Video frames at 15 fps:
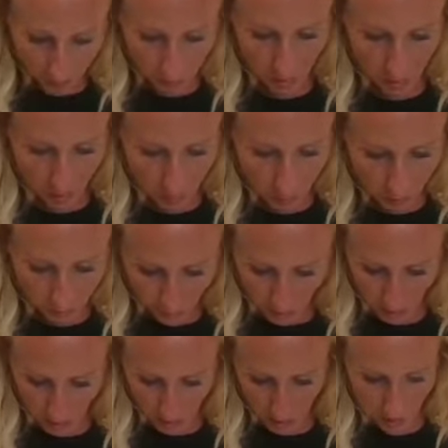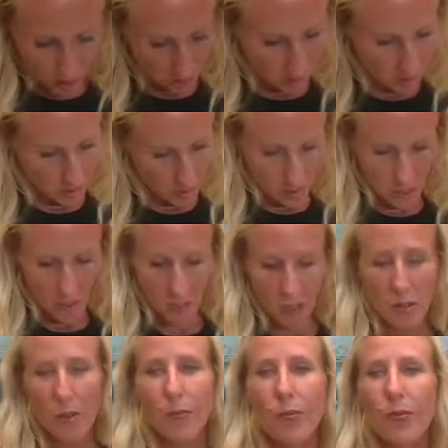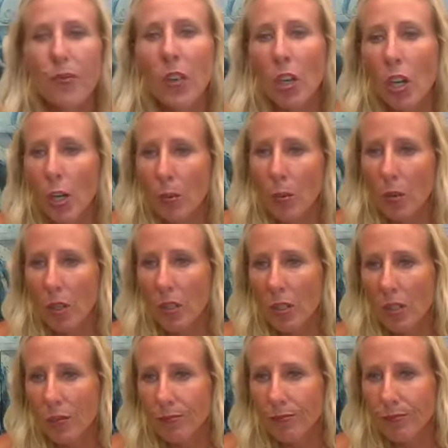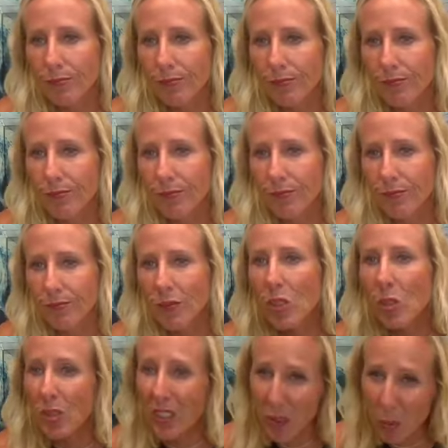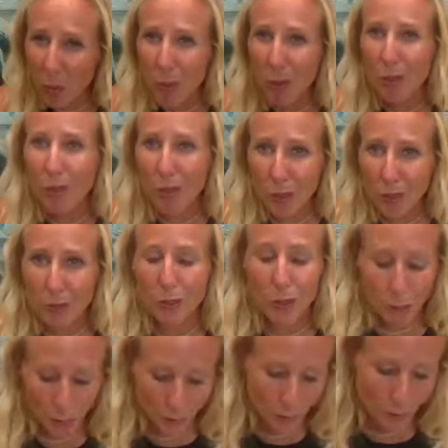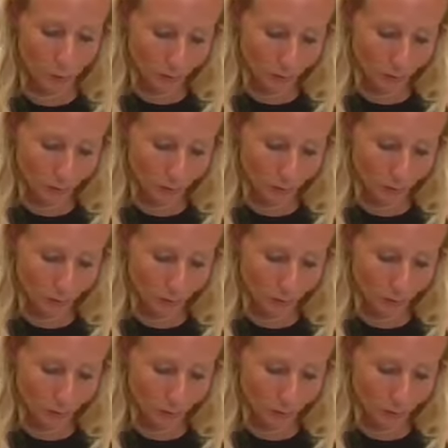over the artwork. You like the pearl over the blue.